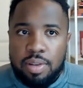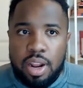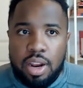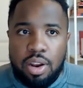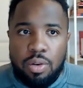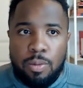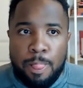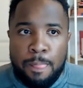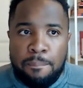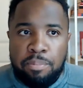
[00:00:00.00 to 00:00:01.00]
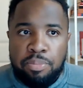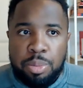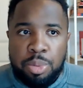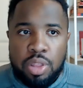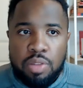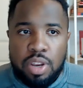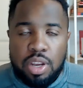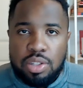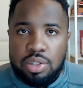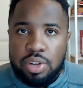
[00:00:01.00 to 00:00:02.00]
And I know the point of the
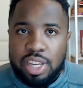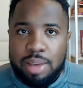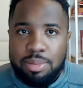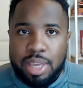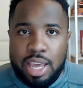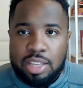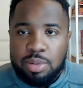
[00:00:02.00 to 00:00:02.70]
video is to recap the games,